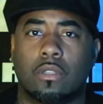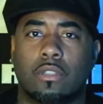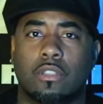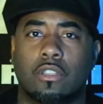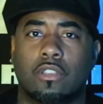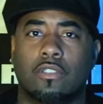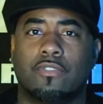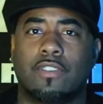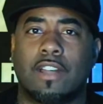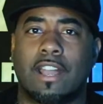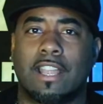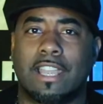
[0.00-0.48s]

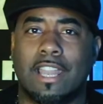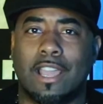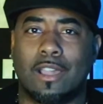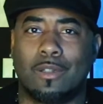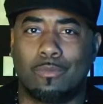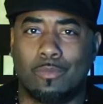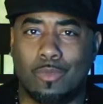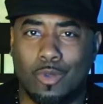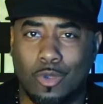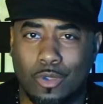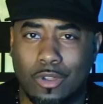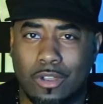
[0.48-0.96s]
you'll find
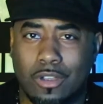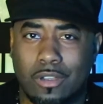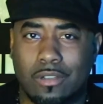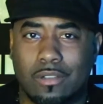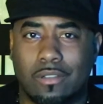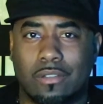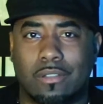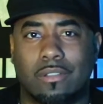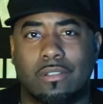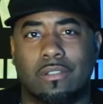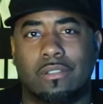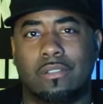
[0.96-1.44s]
out more
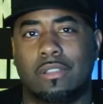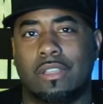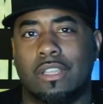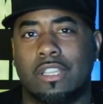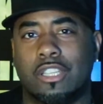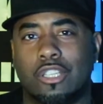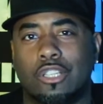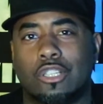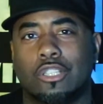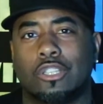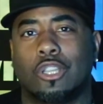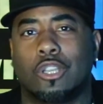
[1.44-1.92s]

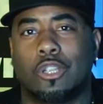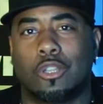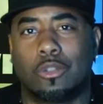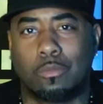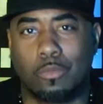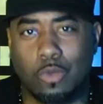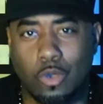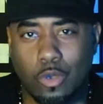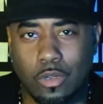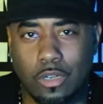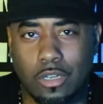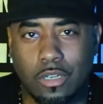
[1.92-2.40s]
and you'll learn
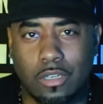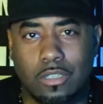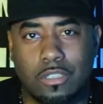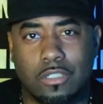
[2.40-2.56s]
more.